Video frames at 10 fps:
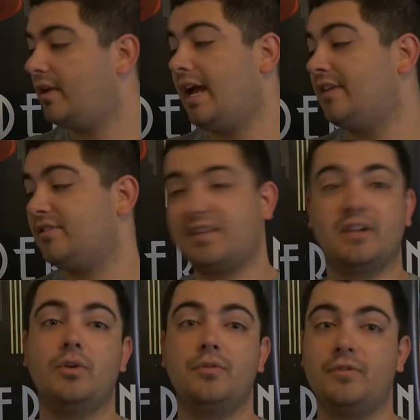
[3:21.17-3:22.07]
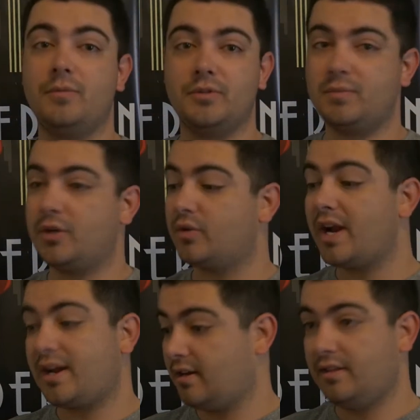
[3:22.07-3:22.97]
As a standalone film, this would be
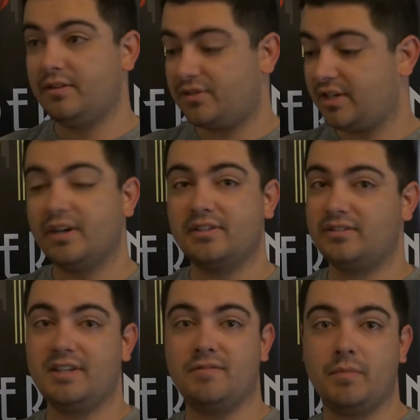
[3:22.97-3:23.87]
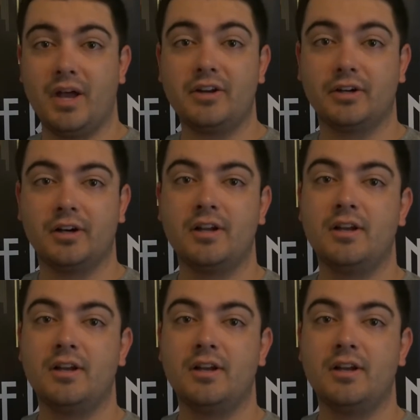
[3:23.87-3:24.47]
great, and in the series, it's even better,